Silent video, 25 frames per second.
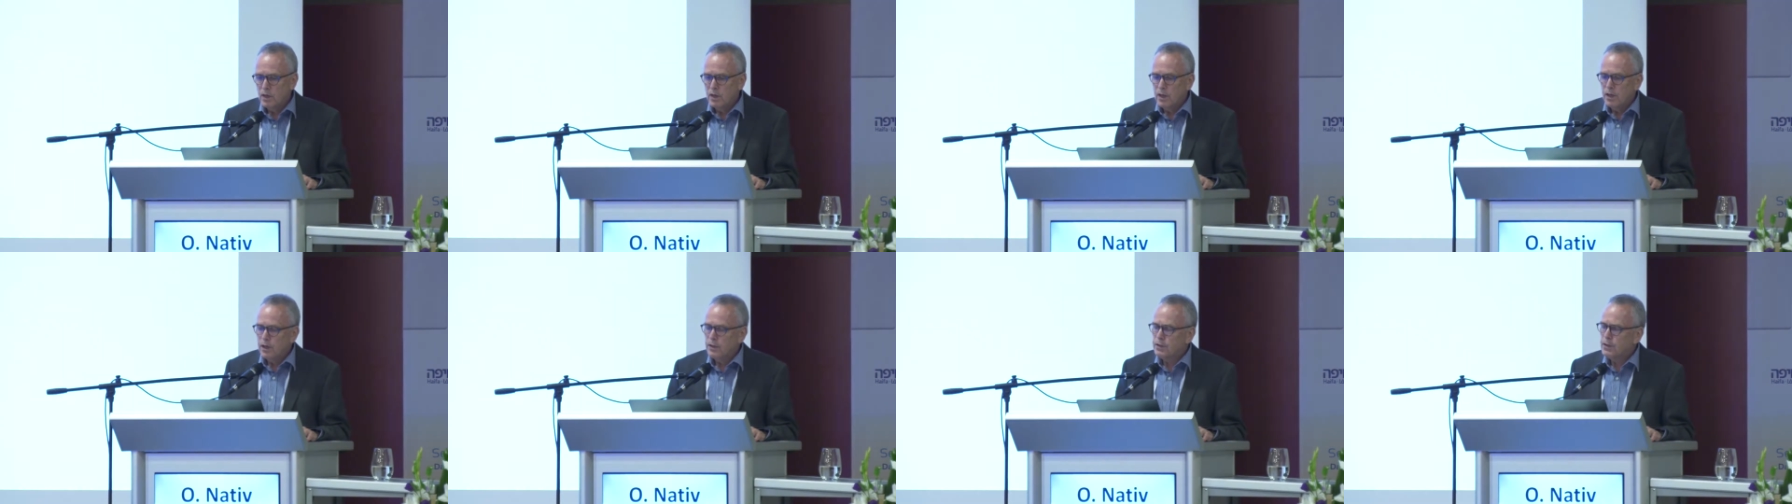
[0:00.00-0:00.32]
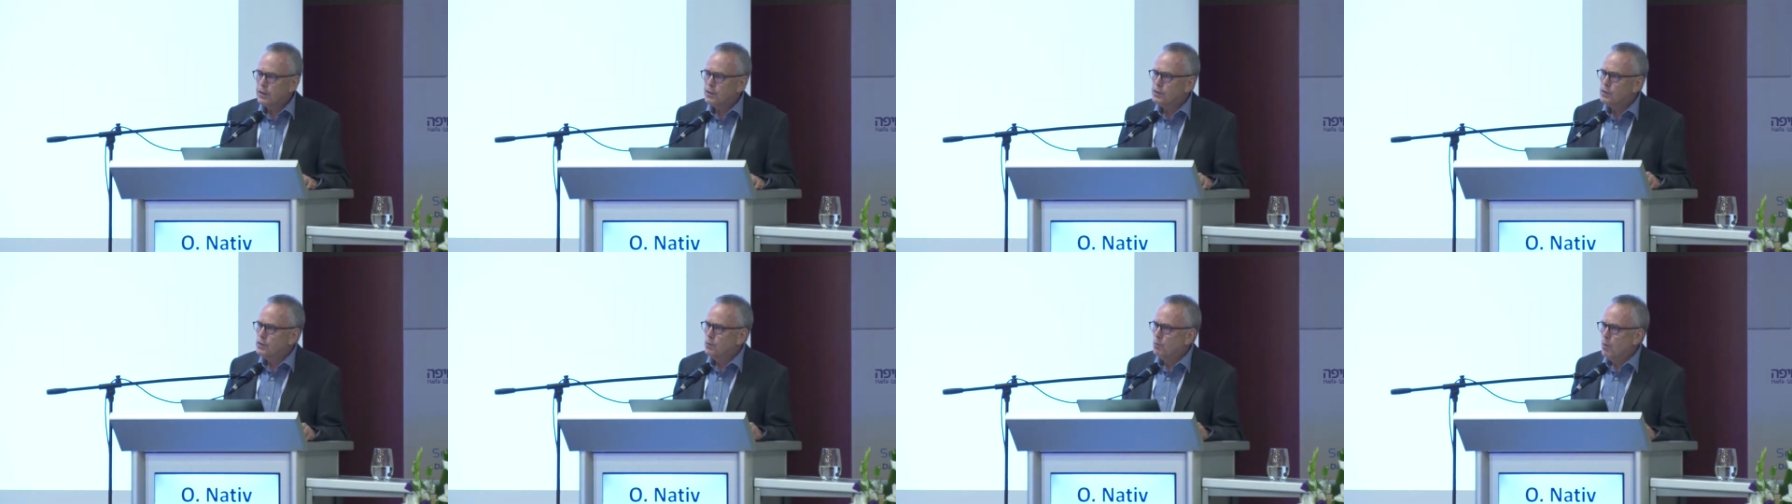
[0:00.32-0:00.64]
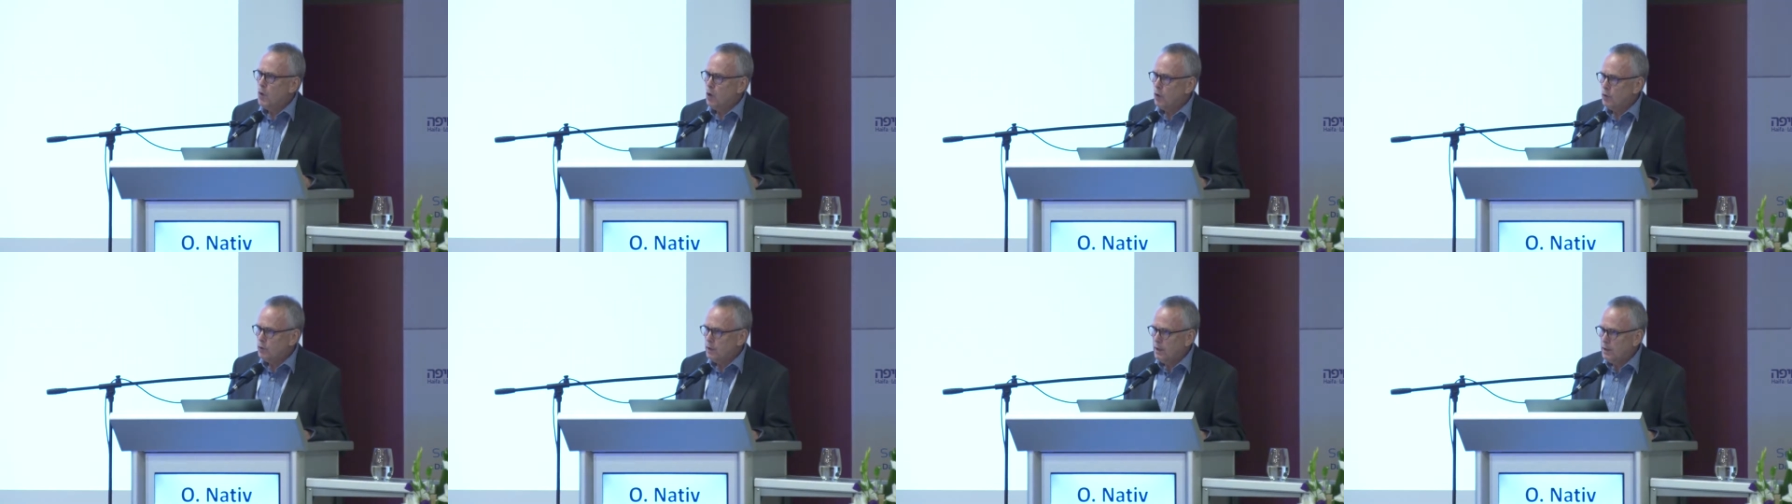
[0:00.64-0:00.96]
It is
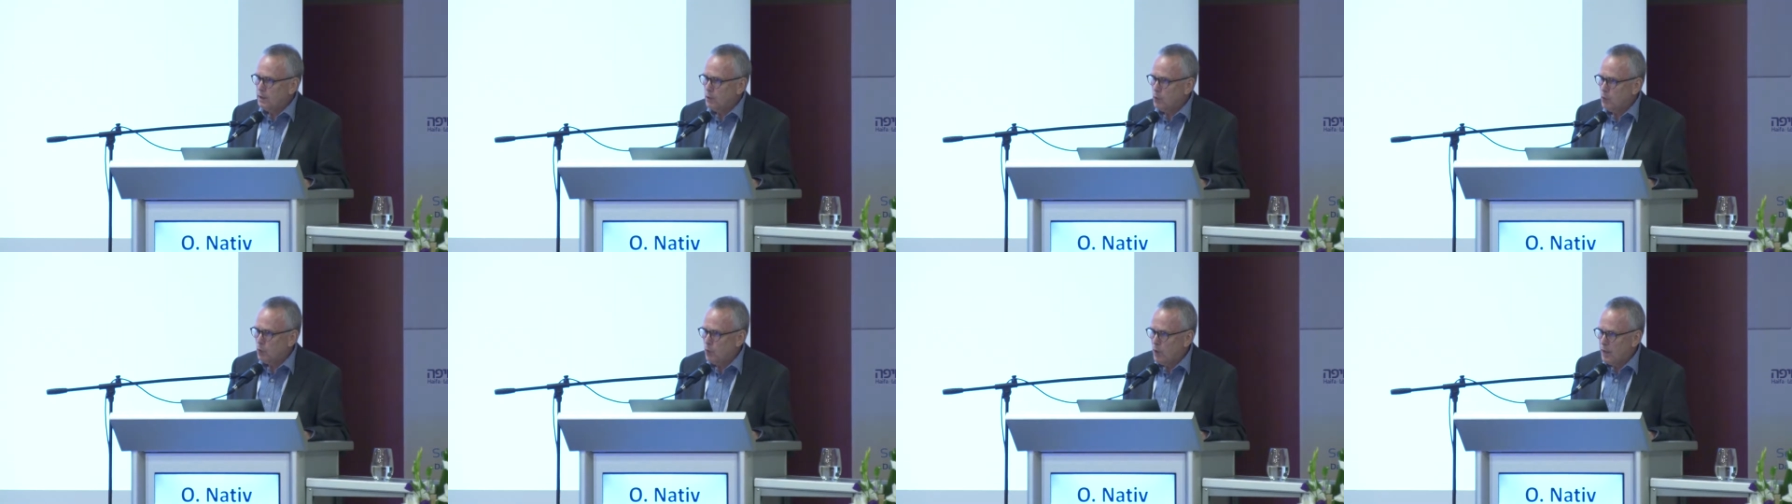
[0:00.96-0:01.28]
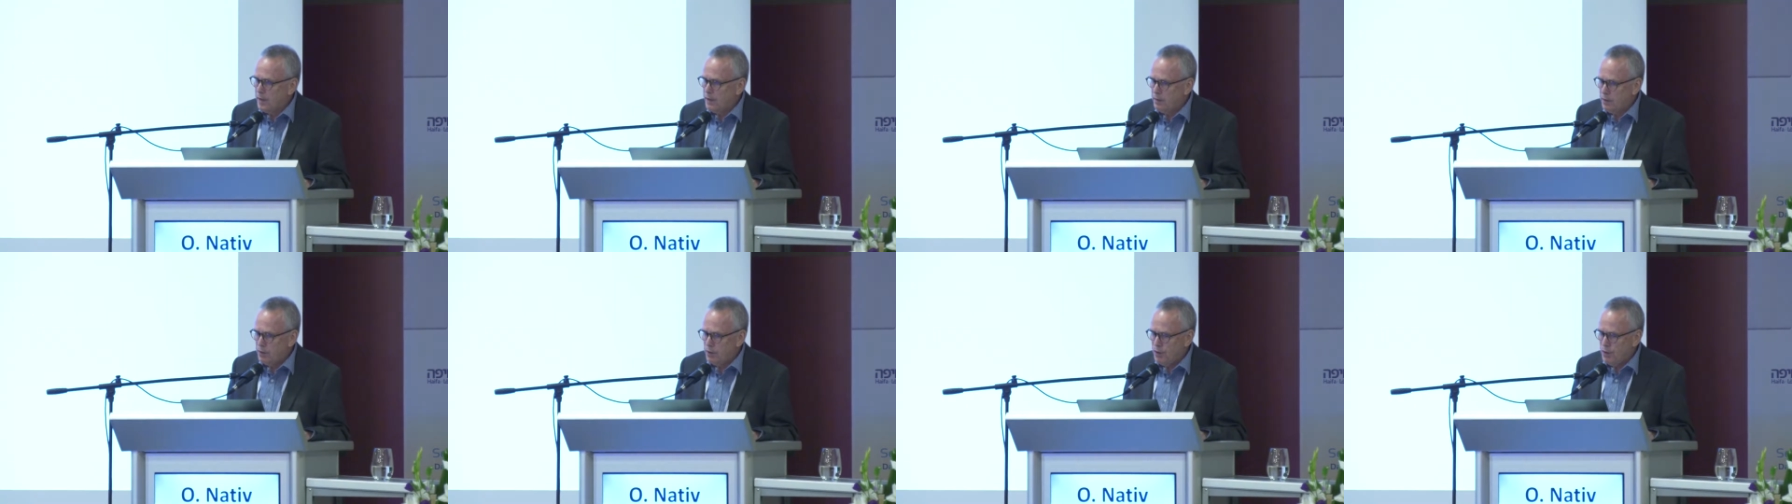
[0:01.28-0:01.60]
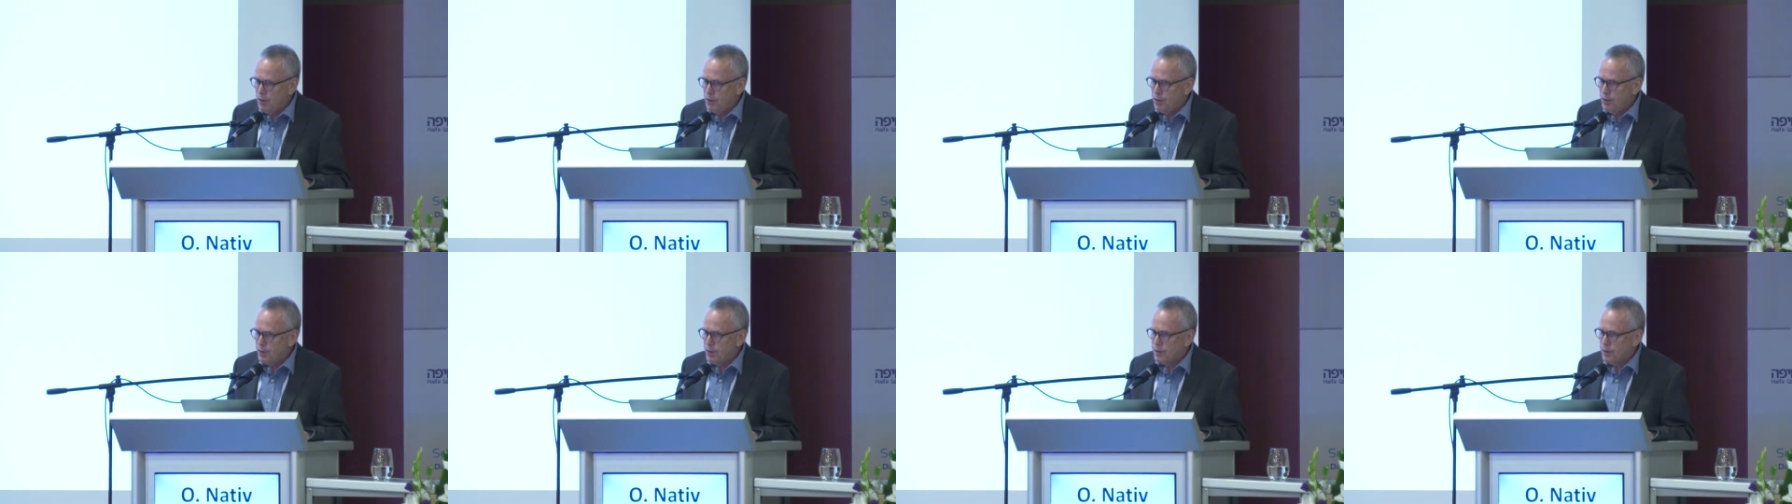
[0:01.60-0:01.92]
more than 20
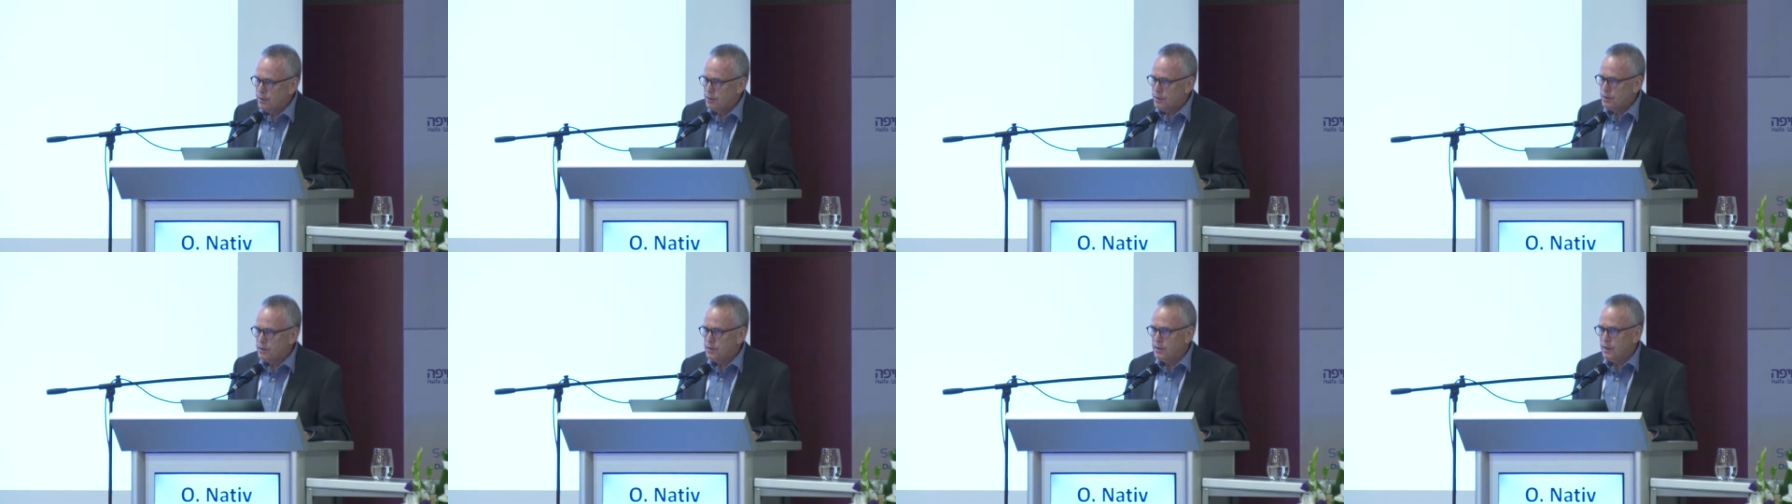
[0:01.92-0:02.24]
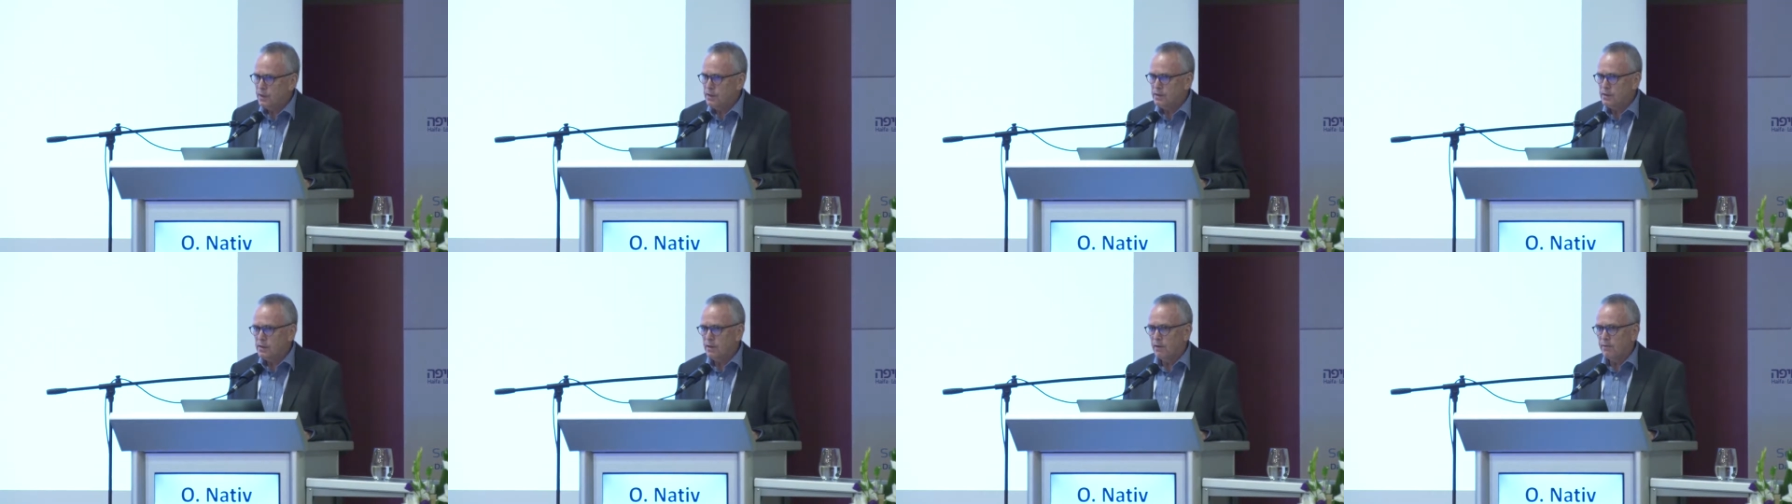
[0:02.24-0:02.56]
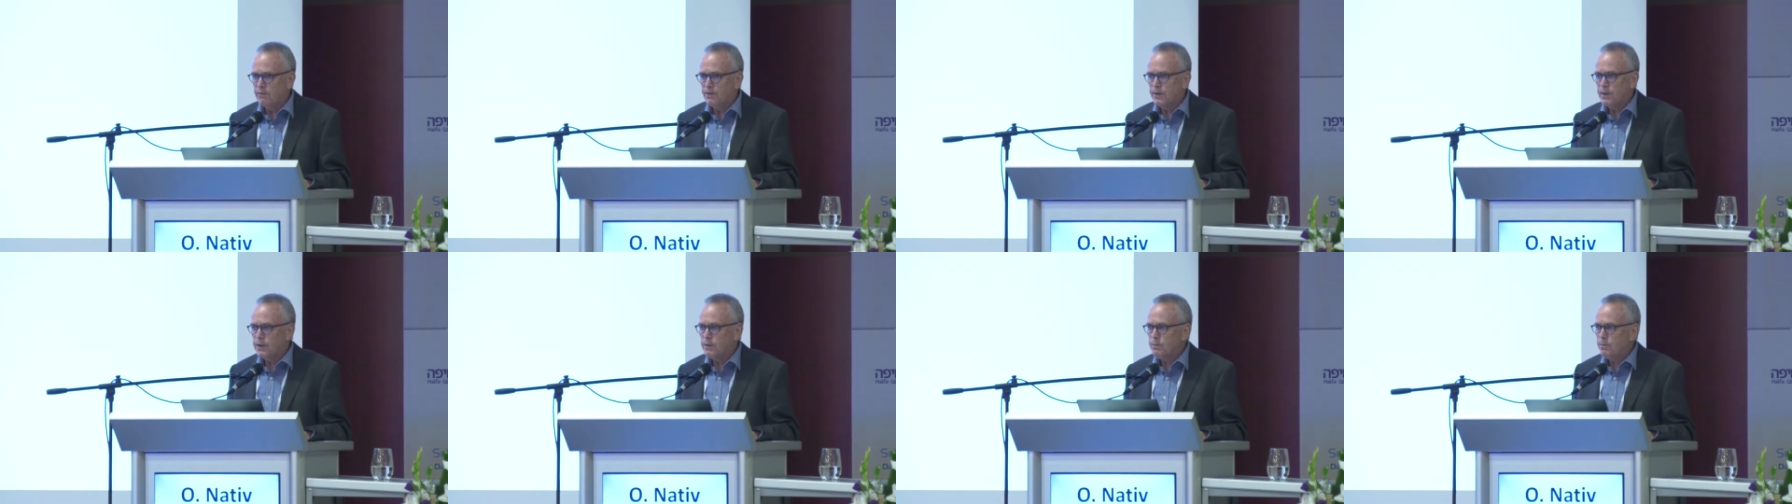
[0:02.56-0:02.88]
years since the
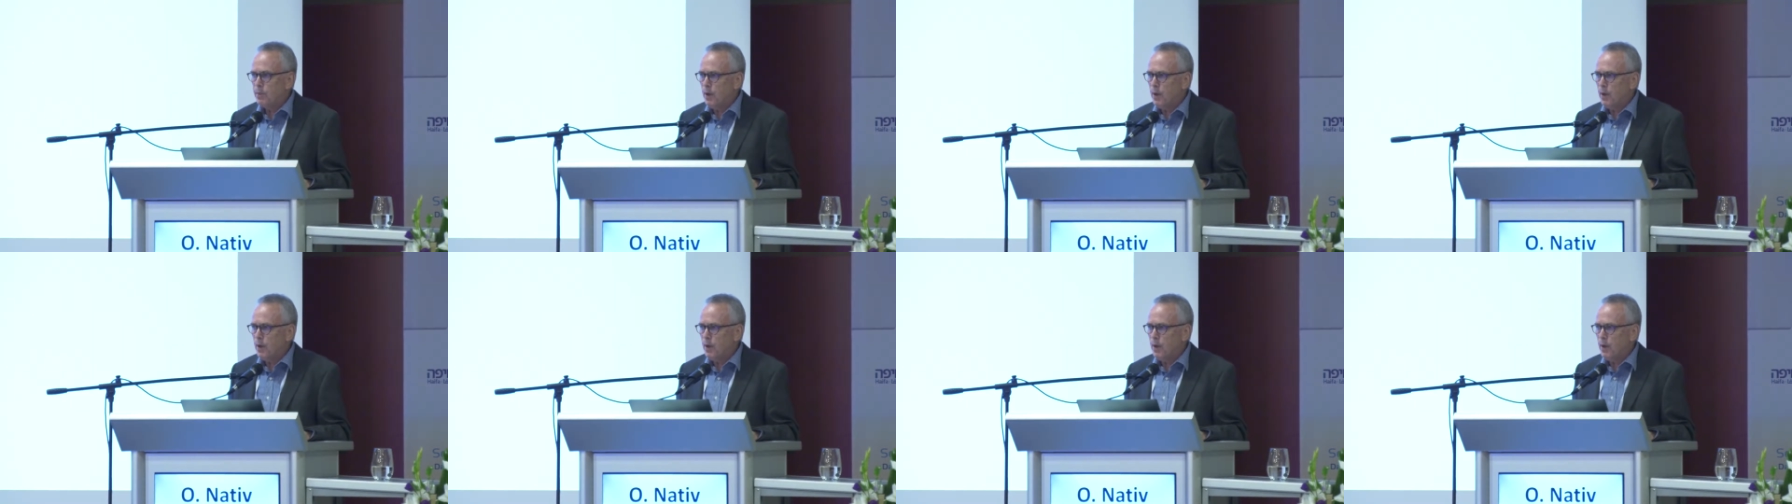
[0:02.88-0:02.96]
first